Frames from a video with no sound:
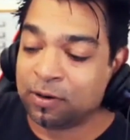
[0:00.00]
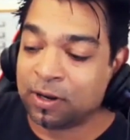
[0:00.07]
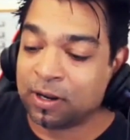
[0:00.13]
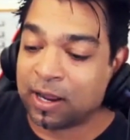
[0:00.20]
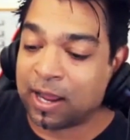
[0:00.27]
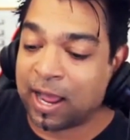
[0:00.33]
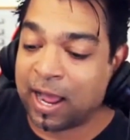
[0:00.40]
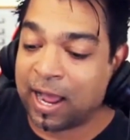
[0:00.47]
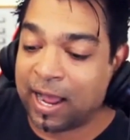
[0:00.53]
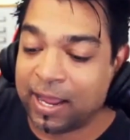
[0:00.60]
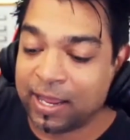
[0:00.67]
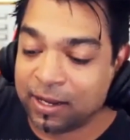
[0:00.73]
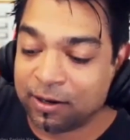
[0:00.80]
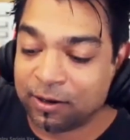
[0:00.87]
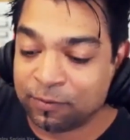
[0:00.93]

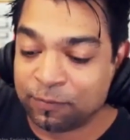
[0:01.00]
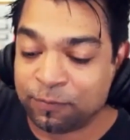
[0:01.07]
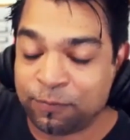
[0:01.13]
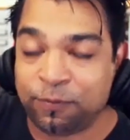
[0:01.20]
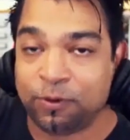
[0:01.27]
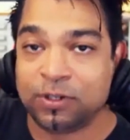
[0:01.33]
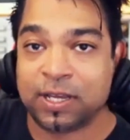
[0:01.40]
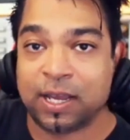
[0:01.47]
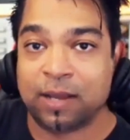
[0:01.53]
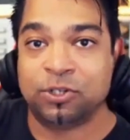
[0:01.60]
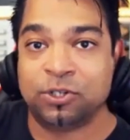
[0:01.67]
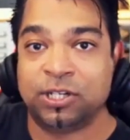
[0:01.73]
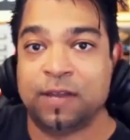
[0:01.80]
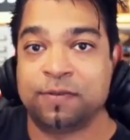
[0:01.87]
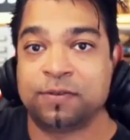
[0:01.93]
hire full-time
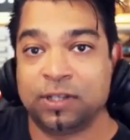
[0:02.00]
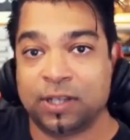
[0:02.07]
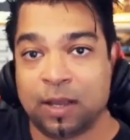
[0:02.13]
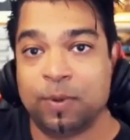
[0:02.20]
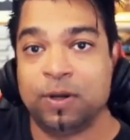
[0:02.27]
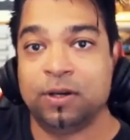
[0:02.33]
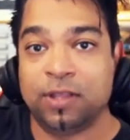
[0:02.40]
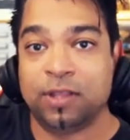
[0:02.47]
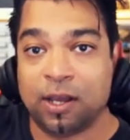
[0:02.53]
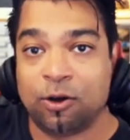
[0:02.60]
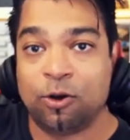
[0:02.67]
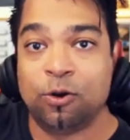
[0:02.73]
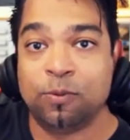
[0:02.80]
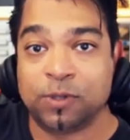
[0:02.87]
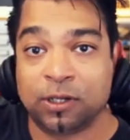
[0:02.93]
chefs to come into their
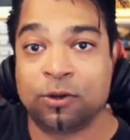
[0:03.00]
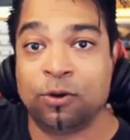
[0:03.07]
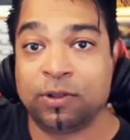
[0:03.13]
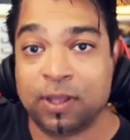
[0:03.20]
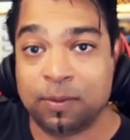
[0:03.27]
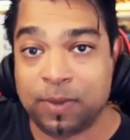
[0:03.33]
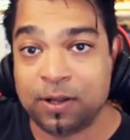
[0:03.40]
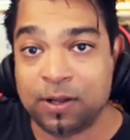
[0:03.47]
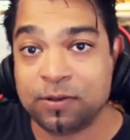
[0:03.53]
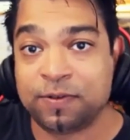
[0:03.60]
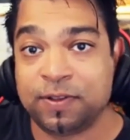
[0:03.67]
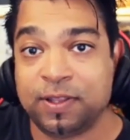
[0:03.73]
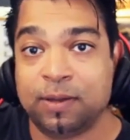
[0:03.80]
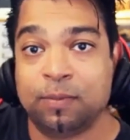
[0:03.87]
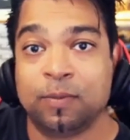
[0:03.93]
homes and cook their meals
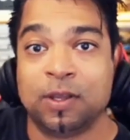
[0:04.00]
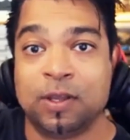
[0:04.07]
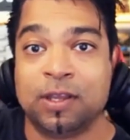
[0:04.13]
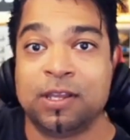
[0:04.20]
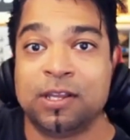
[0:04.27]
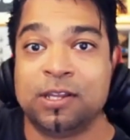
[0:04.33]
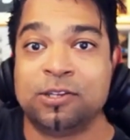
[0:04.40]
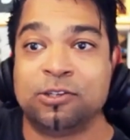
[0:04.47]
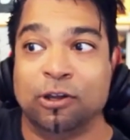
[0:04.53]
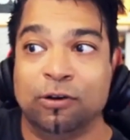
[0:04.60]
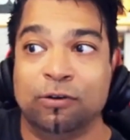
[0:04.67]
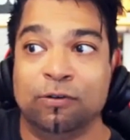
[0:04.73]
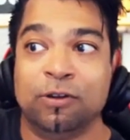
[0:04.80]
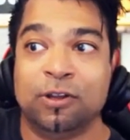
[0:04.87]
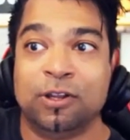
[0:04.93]
for them.
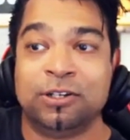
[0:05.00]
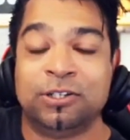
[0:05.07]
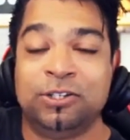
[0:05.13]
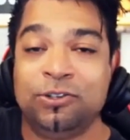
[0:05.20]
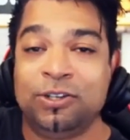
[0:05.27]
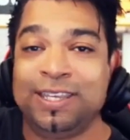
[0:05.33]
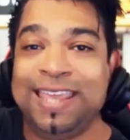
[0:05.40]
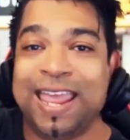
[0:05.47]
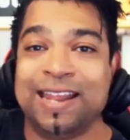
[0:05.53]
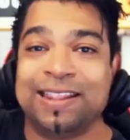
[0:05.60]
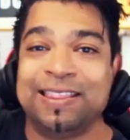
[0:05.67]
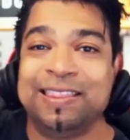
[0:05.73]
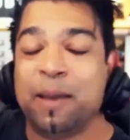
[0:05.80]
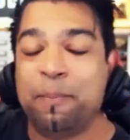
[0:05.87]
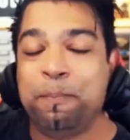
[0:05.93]
So to
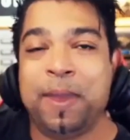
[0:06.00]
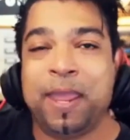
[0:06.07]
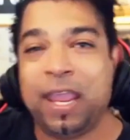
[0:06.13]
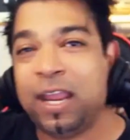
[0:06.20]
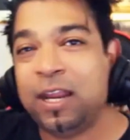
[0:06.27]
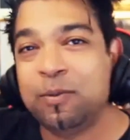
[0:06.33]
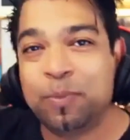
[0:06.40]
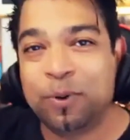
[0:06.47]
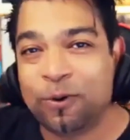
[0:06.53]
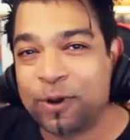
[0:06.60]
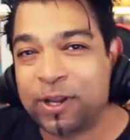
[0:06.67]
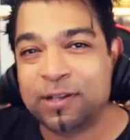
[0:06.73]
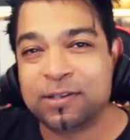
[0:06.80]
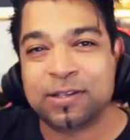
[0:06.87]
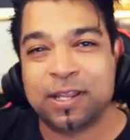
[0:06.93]
get their pain
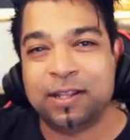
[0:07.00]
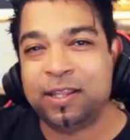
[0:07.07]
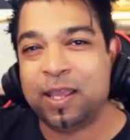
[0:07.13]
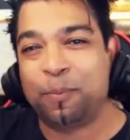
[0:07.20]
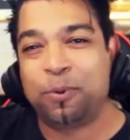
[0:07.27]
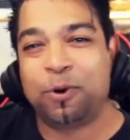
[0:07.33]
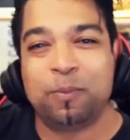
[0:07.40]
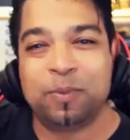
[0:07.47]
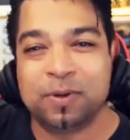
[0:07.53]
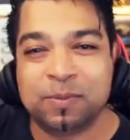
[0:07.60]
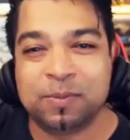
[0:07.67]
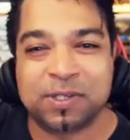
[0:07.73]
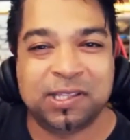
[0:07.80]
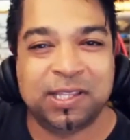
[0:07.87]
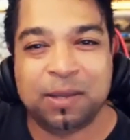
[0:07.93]
points and their
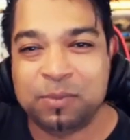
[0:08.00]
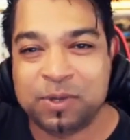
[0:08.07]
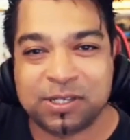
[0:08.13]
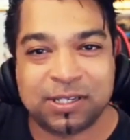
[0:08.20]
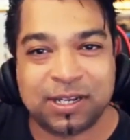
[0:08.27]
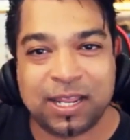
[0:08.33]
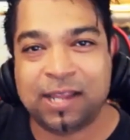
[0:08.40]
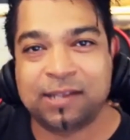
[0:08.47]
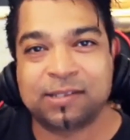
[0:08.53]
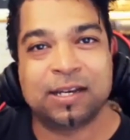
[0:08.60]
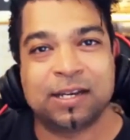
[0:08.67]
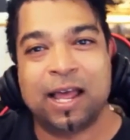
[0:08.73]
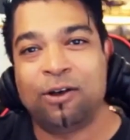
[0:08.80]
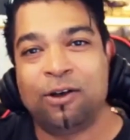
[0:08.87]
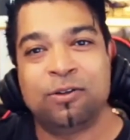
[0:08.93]
problems and their mistakes
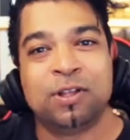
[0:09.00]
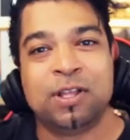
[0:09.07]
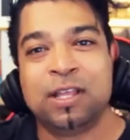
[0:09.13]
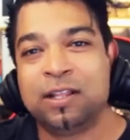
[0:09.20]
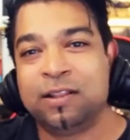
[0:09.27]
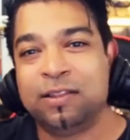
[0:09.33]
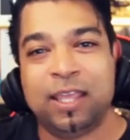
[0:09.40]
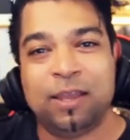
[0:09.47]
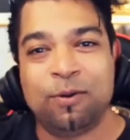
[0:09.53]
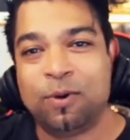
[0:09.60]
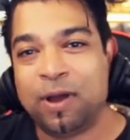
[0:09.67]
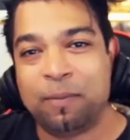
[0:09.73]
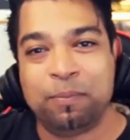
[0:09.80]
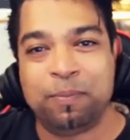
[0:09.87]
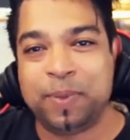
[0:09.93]
and how they
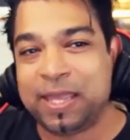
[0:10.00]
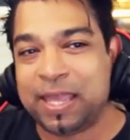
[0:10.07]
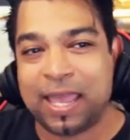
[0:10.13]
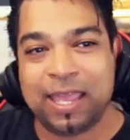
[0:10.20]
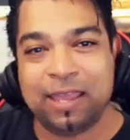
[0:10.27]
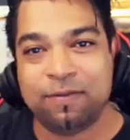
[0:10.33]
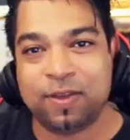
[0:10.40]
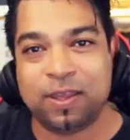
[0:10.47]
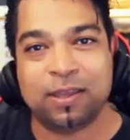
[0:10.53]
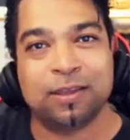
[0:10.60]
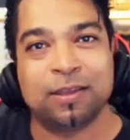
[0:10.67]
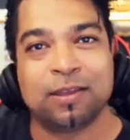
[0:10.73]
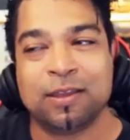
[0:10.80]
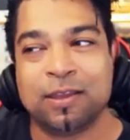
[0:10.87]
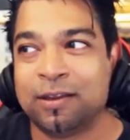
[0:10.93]
were
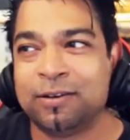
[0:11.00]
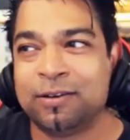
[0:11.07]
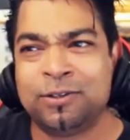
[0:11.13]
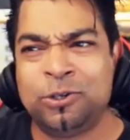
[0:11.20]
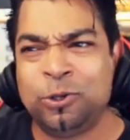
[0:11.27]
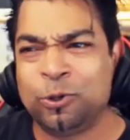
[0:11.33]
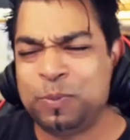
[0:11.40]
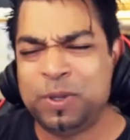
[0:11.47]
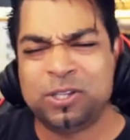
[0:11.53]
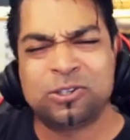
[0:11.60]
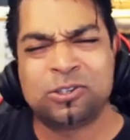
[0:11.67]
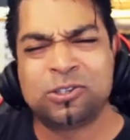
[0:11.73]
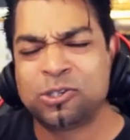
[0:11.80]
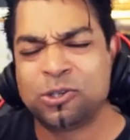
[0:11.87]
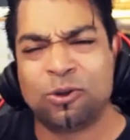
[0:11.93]
behaving took me
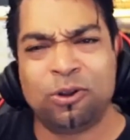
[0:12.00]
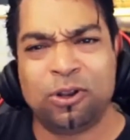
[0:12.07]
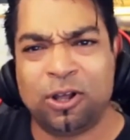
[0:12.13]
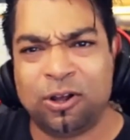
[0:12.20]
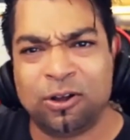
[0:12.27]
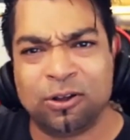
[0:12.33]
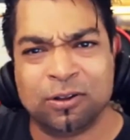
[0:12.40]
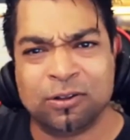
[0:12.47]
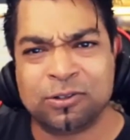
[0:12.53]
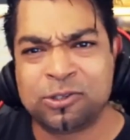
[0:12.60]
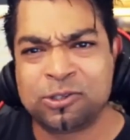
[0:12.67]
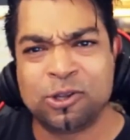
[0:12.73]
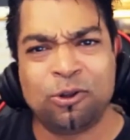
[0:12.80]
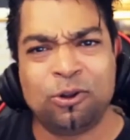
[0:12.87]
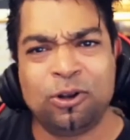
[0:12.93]
so long
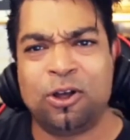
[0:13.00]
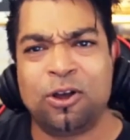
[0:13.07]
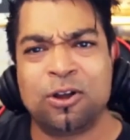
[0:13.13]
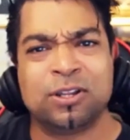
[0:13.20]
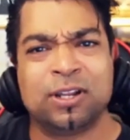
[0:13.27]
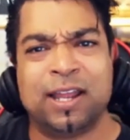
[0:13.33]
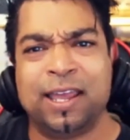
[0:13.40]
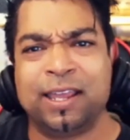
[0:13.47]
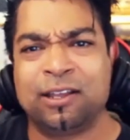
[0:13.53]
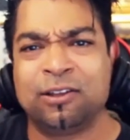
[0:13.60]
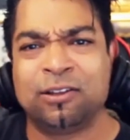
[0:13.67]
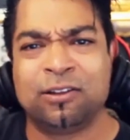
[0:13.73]
to like,